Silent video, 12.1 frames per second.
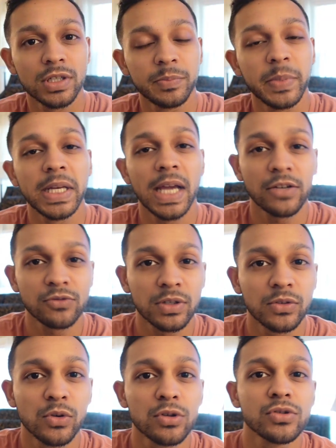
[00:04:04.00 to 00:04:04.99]
in pediatric
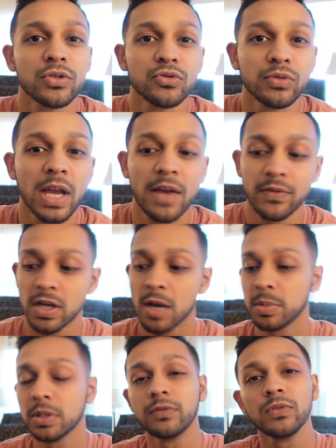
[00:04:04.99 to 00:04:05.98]
neurosurgery. I have a
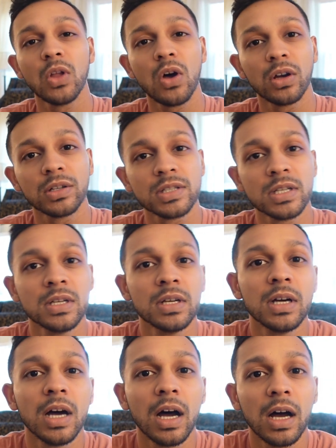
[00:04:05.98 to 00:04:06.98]
couple of vlogs
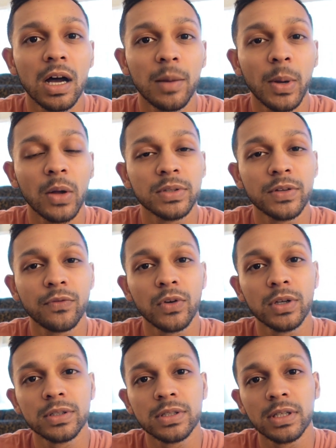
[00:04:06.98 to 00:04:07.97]
uh, about
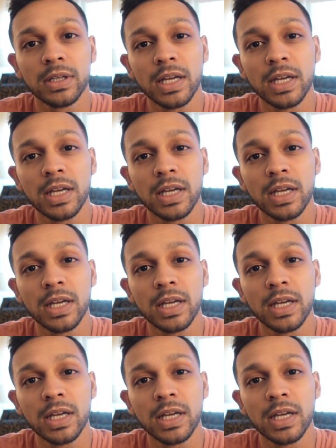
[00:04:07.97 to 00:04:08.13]
different uh,